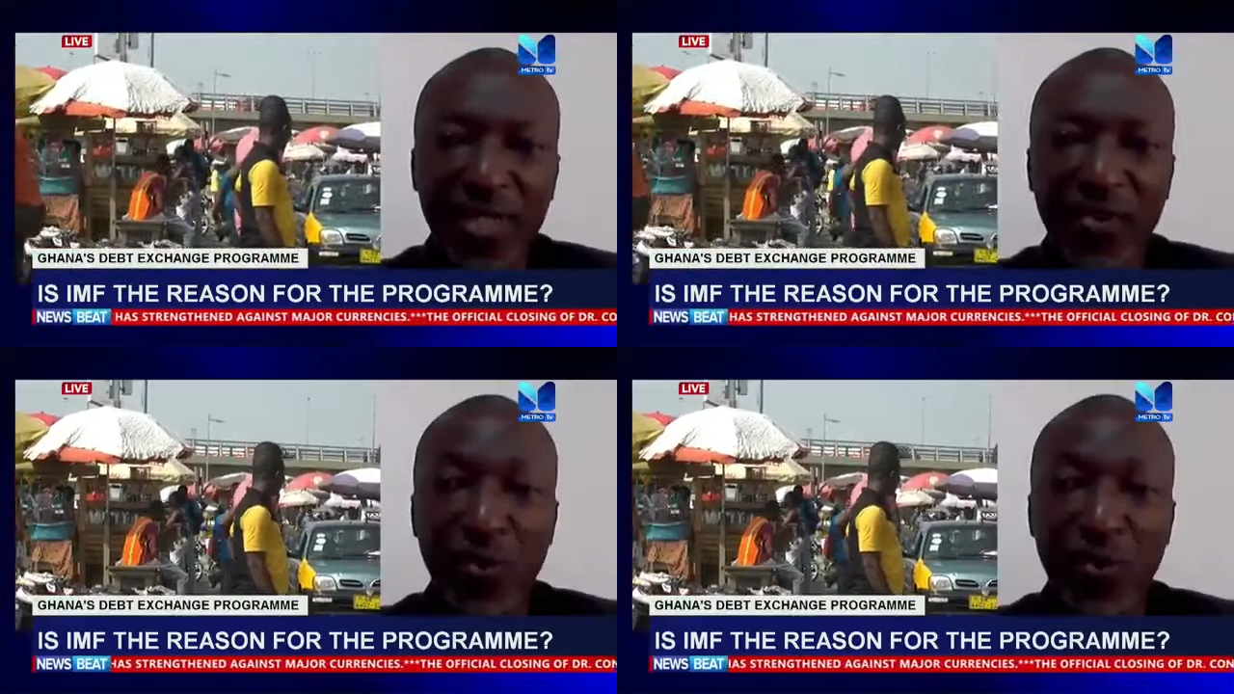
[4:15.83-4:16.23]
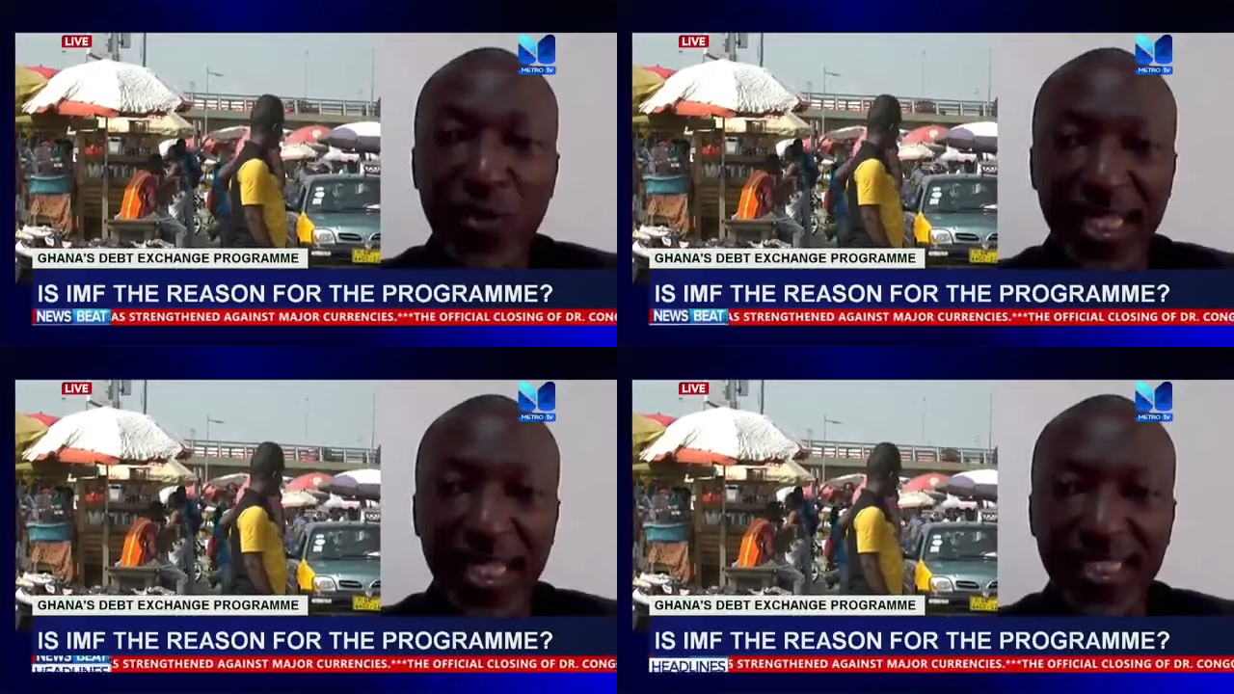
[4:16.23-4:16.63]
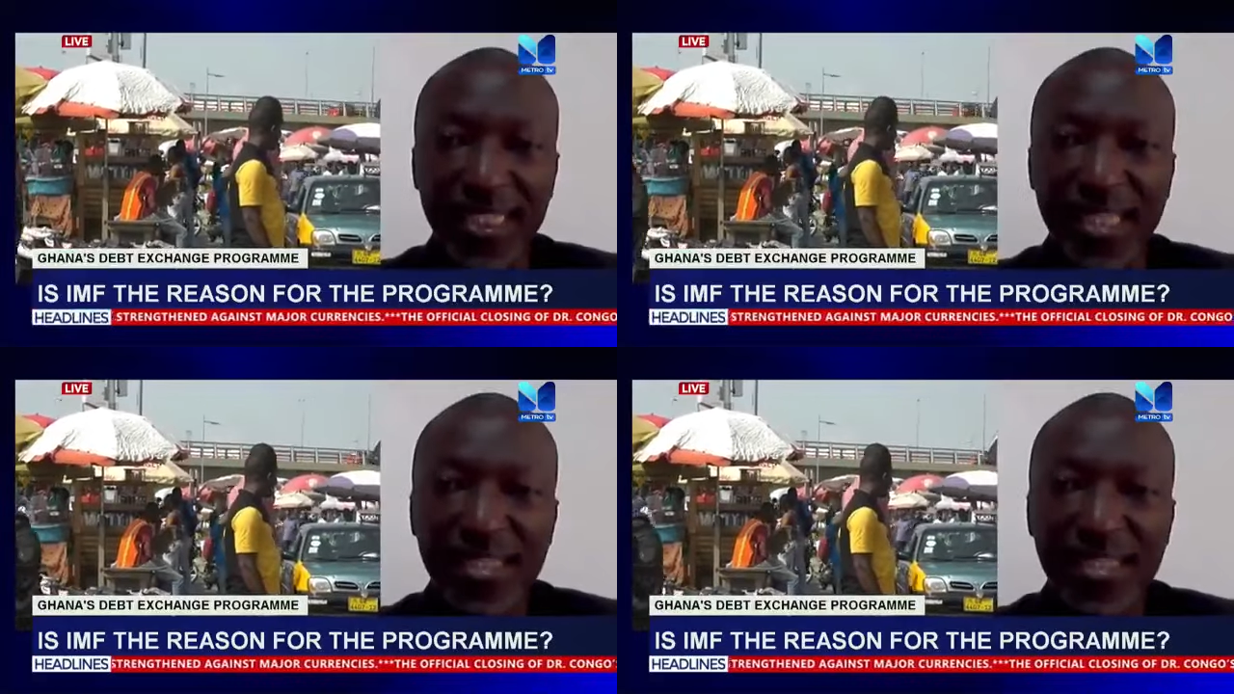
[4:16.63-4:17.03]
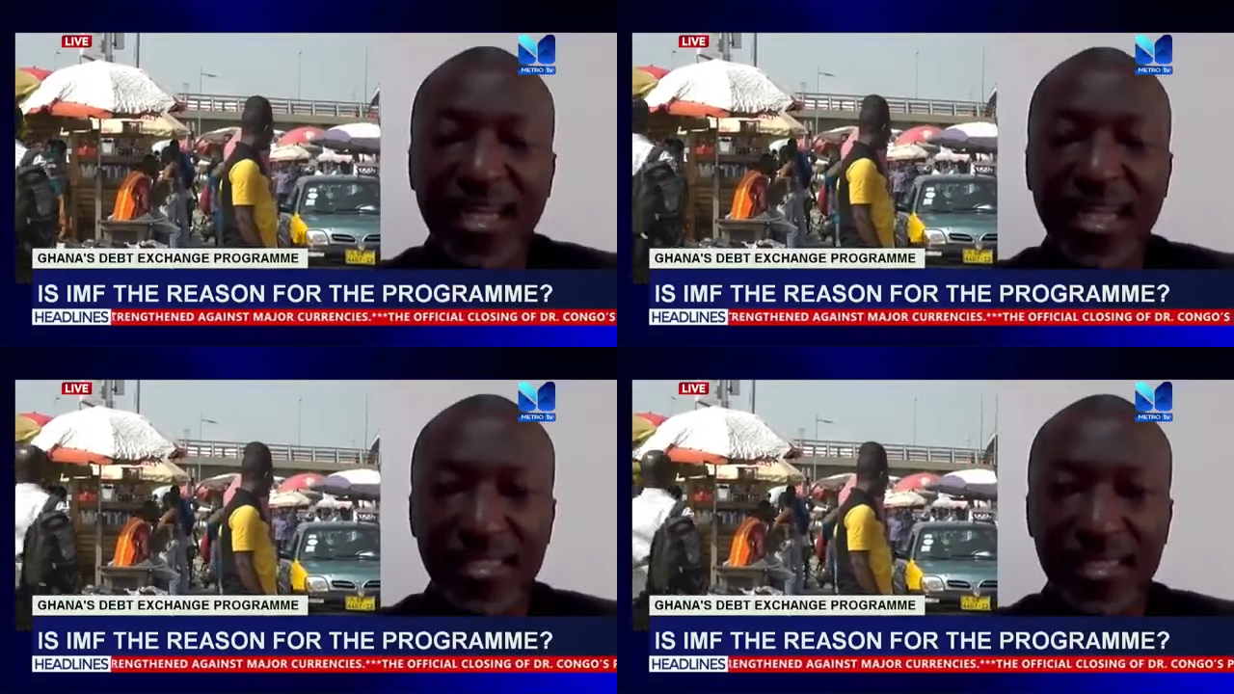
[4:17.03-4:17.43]
out how the
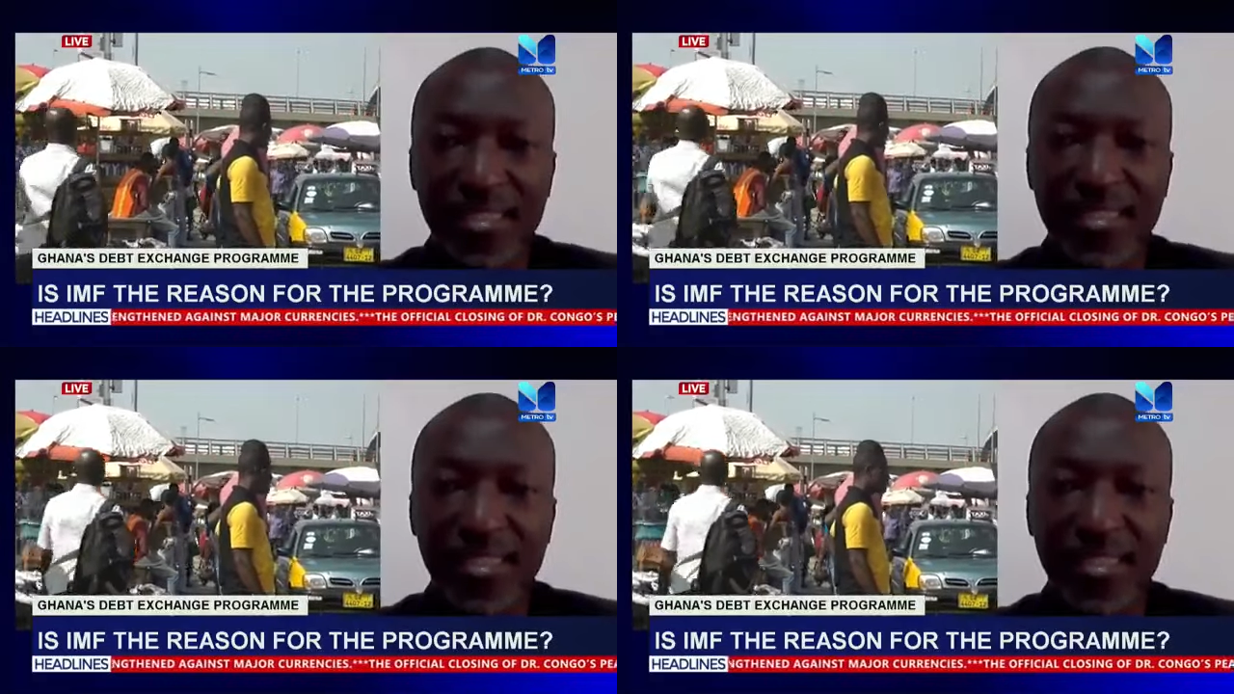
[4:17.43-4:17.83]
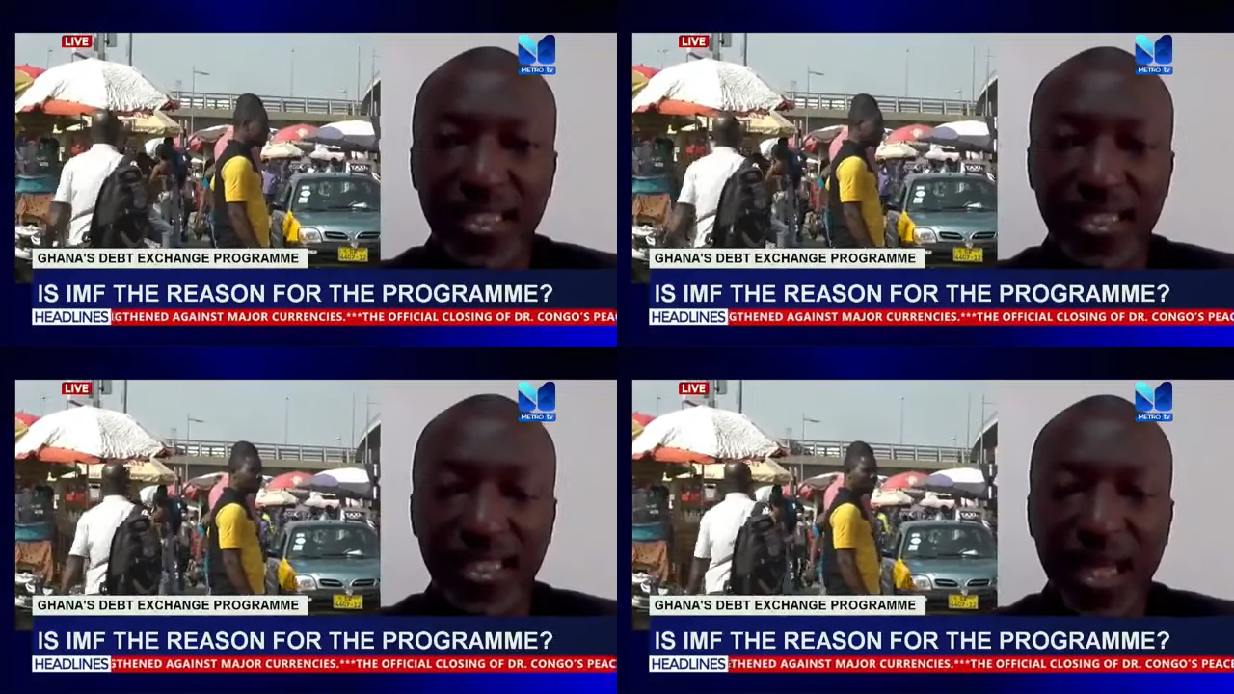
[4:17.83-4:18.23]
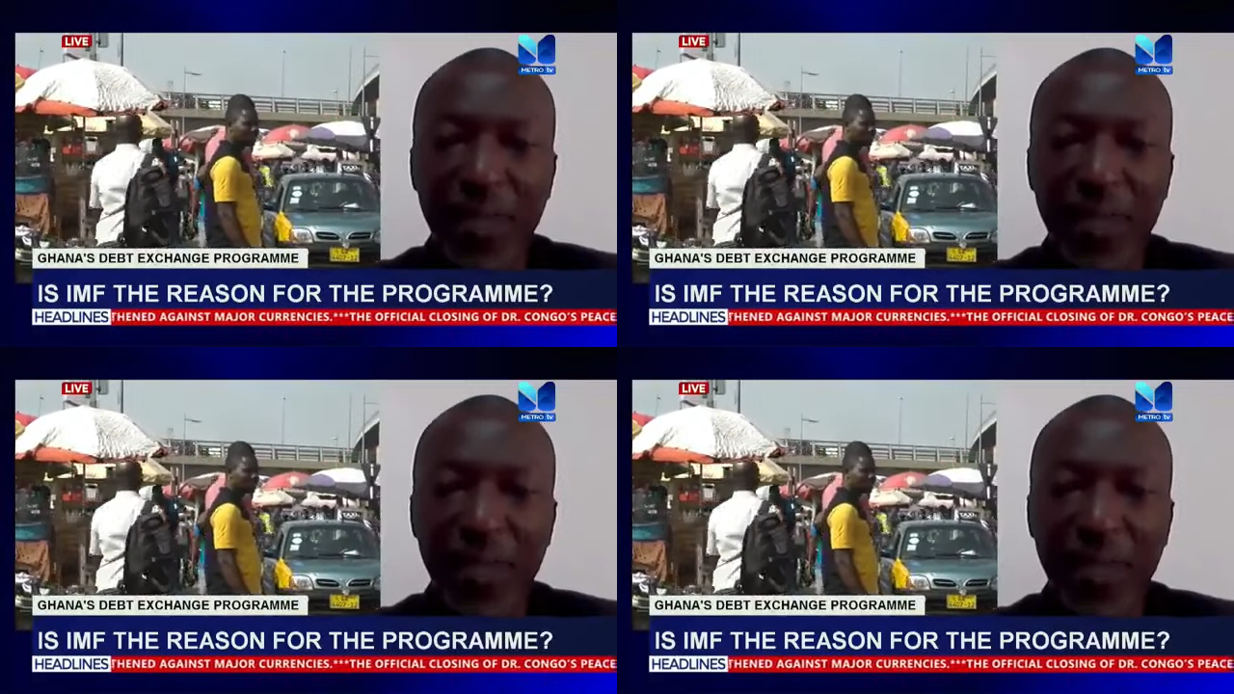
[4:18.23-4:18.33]
regulators can assist in, in